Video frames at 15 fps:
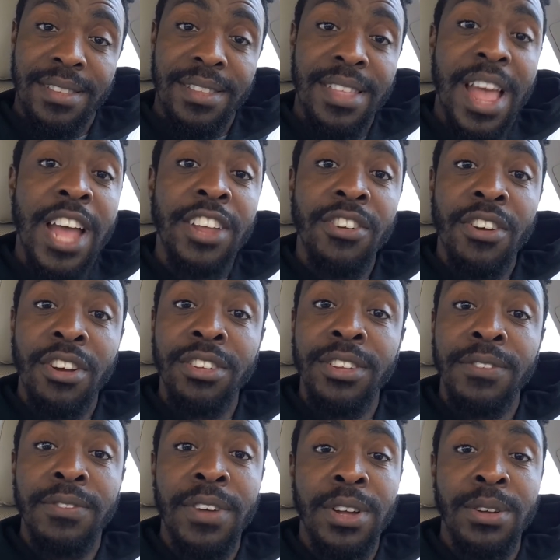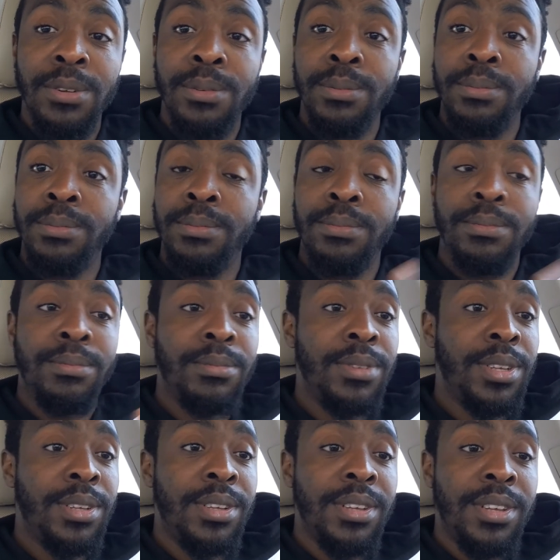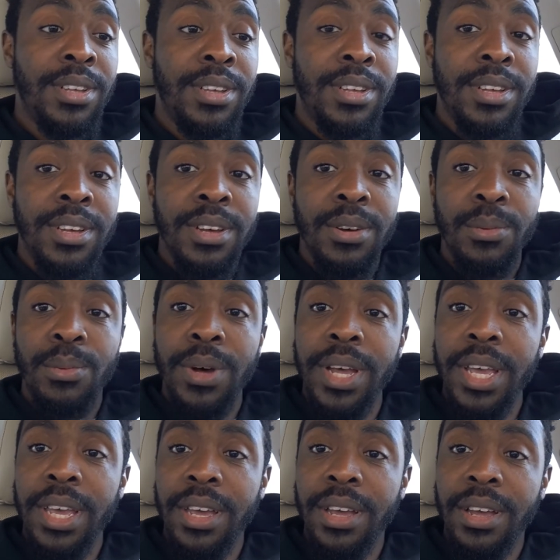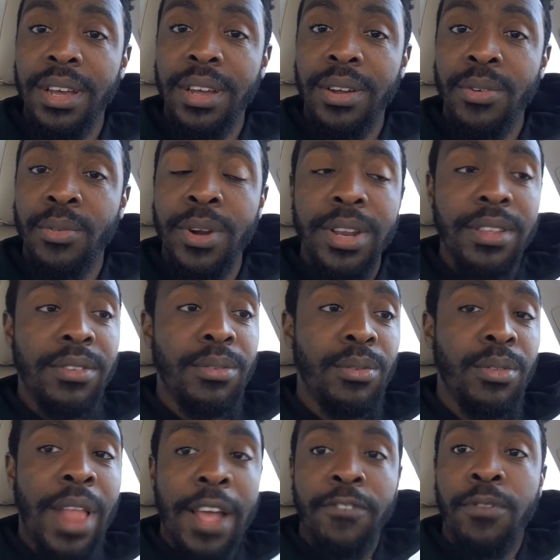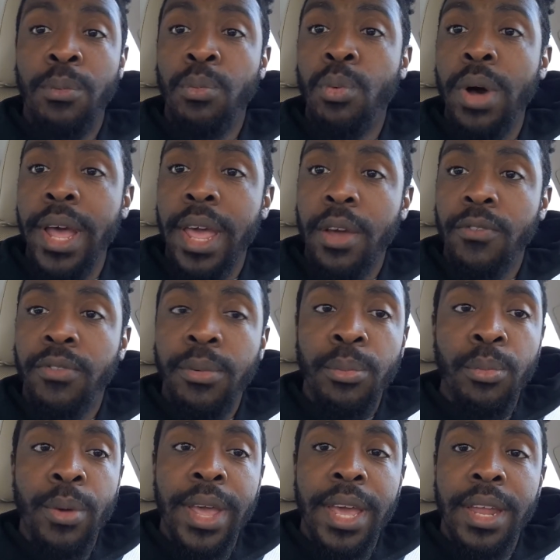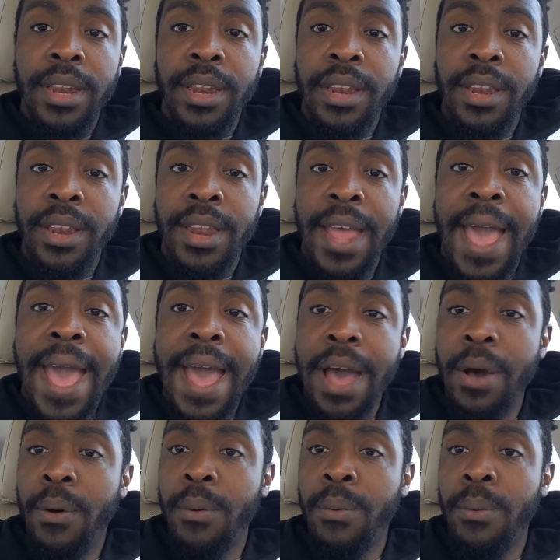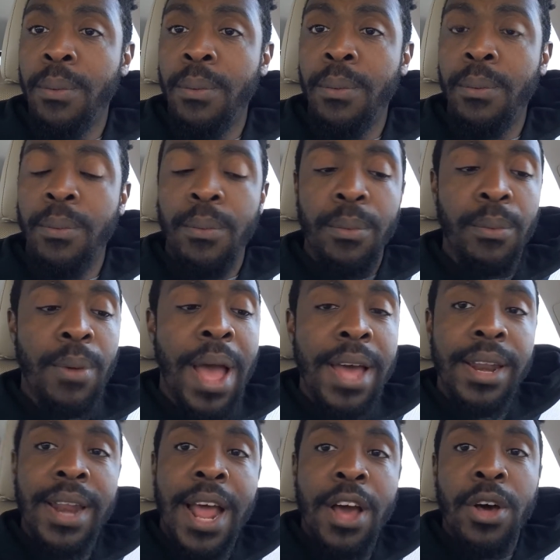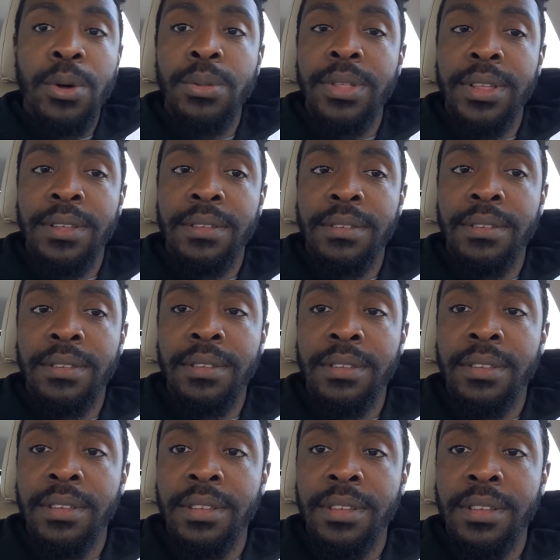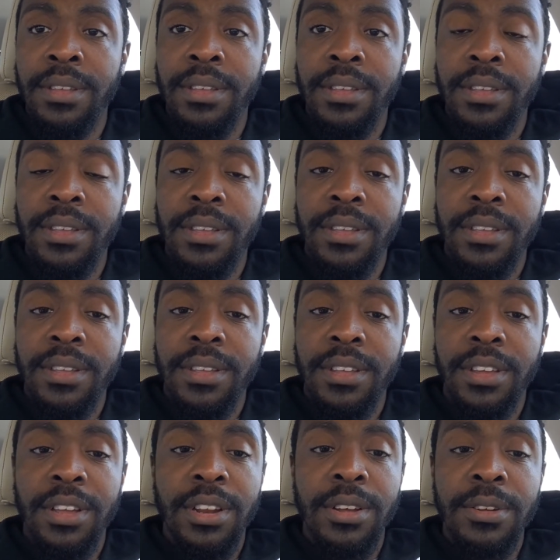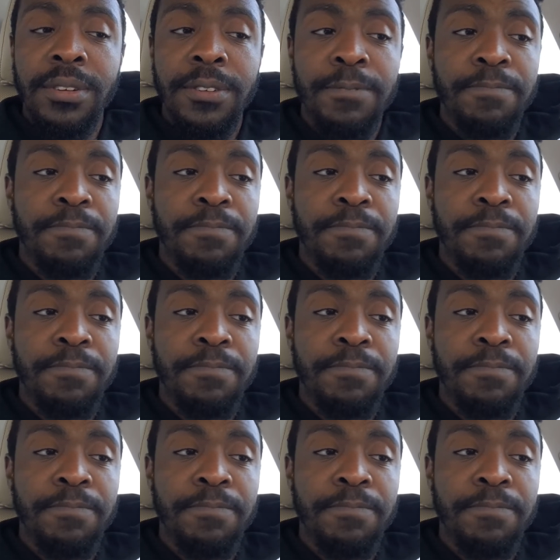Now you're on the phone. What? Where does, like, from what? From when? How? How did I owe this? You know?